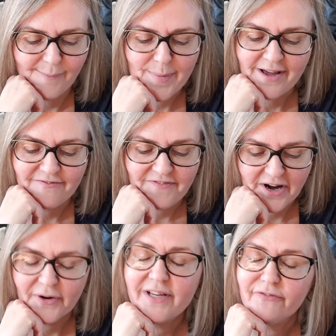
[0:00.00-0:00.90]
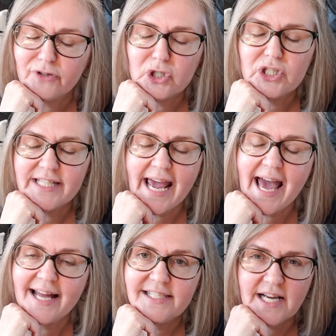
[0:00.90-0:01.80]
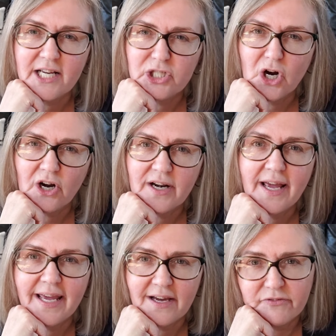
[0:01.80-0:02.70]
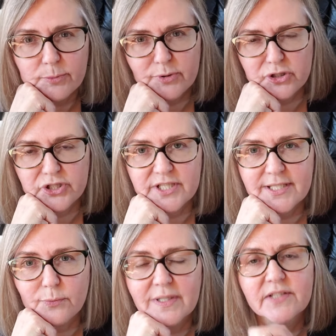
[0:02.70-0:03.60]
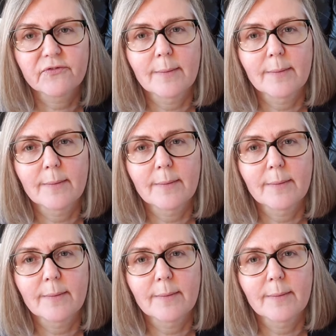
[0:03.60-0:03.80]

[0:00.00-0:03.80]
My very first hand-dyed yarn I ever purchased was